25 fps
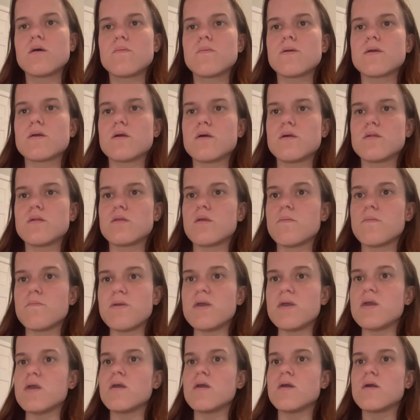because the
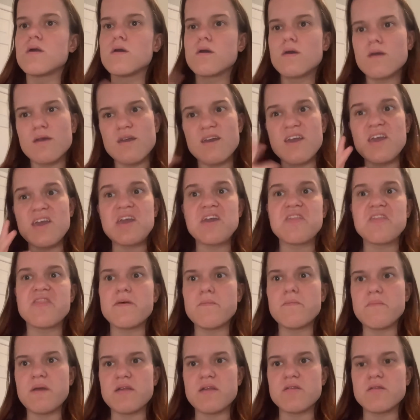B can get
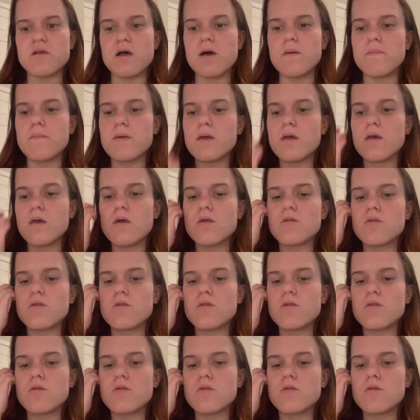them mixed up.